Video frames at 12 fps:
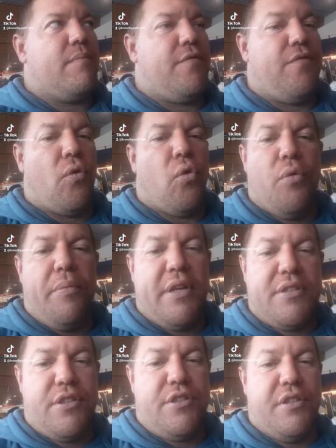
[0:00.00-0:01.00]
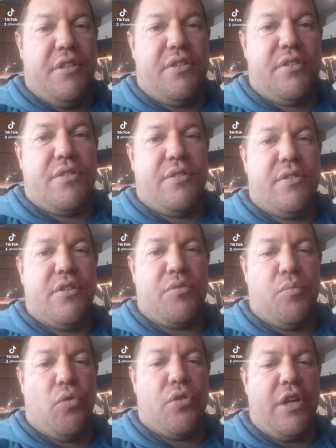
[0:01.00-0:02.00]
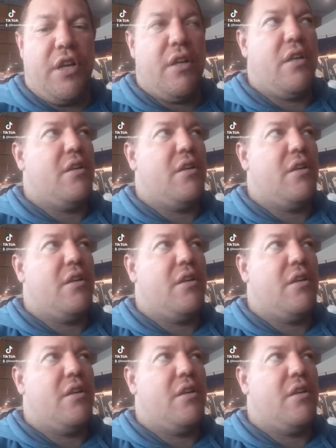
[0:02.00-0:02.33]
4 messages this morning